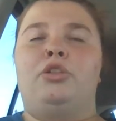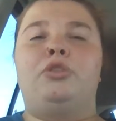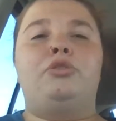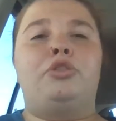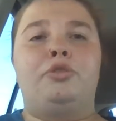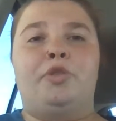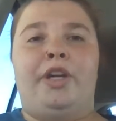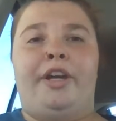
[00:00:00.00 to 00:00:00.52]

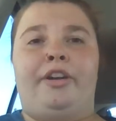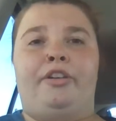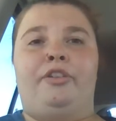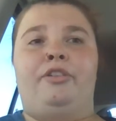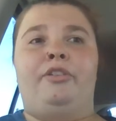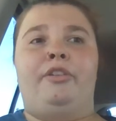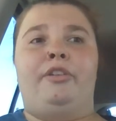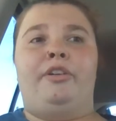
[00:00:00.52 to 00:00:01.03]
YouTube
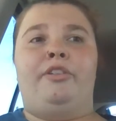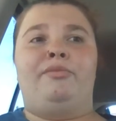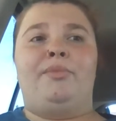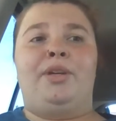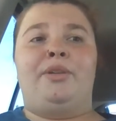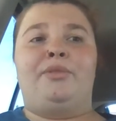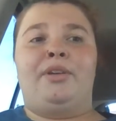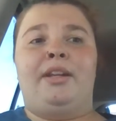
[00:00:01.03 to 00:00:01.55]
channel of
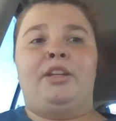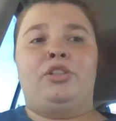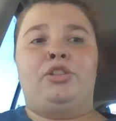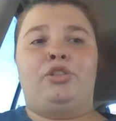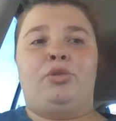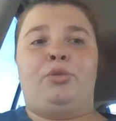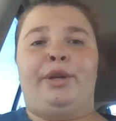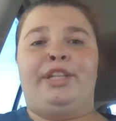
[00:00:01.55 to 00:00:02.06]
me reading
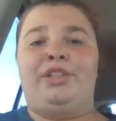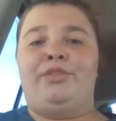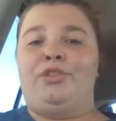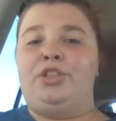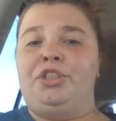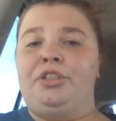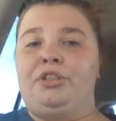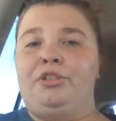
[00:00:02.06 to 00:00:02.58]
stories
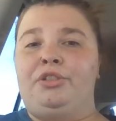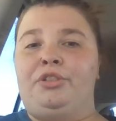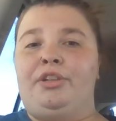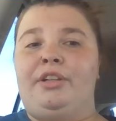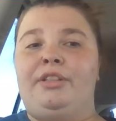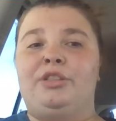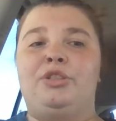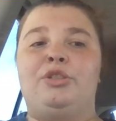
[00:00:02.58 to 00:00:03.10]
for
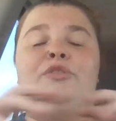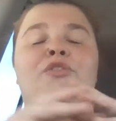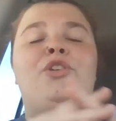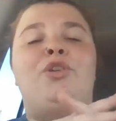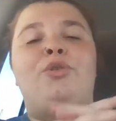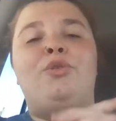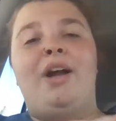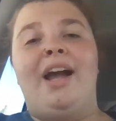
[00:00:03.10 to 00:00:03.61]
children. So if
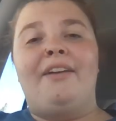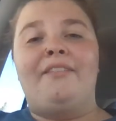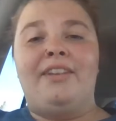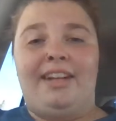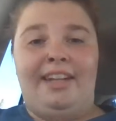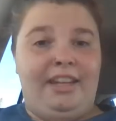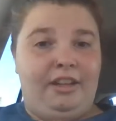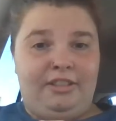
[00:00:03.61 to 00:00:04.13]
you have
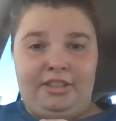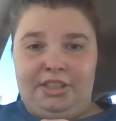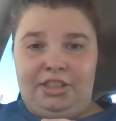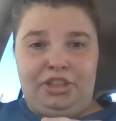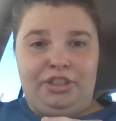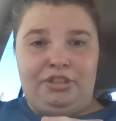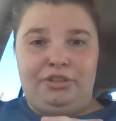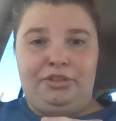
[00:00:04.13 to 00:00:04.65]
any young
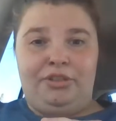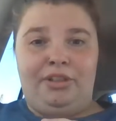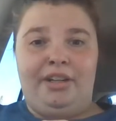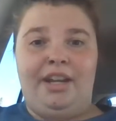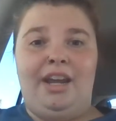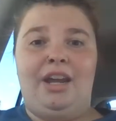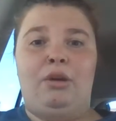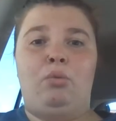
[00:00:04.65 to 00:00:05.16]

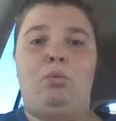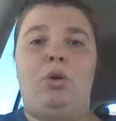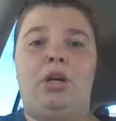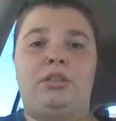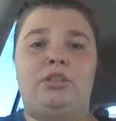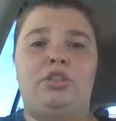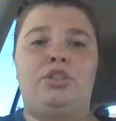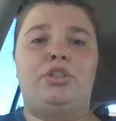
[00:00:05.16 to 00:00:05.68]
children and
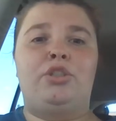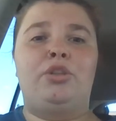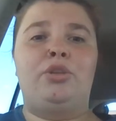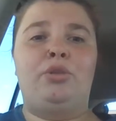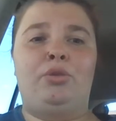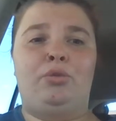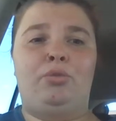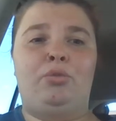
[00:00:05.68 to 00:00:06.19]
want
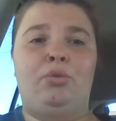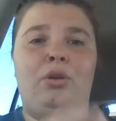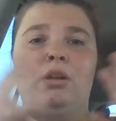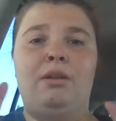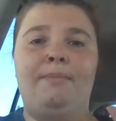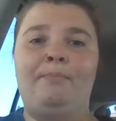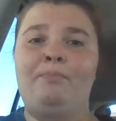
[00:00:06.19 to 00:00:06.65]
to